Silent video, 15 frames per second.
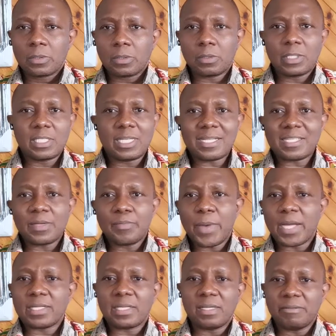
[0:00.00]
So it doesn't
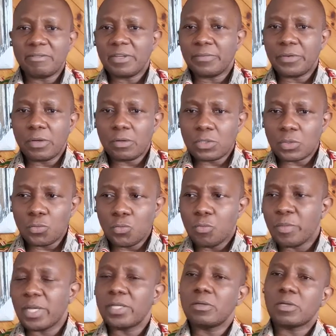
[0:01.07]
matter, even if you're not a
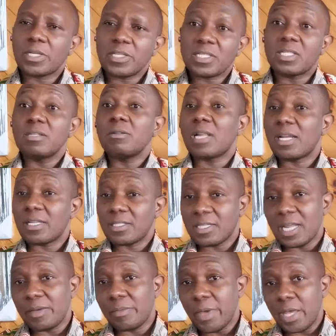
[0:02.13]
woman, you can still
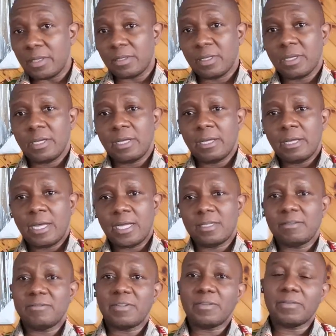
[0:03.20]
understand men.
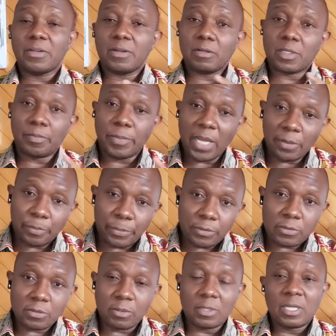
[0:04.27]
And even if you're not a black
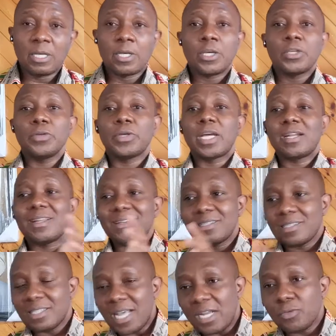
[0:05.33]
person, you can
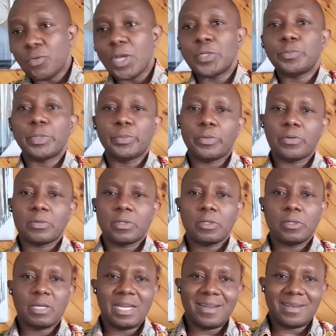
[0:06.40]
understand white people.
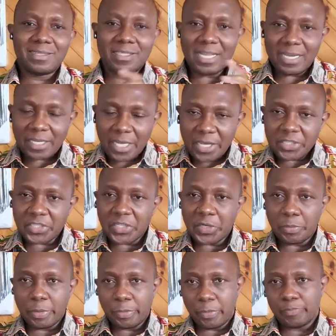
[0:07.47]
You can understand
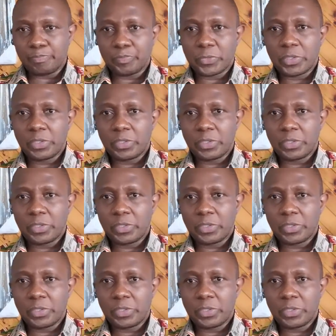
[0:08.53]
Asian people.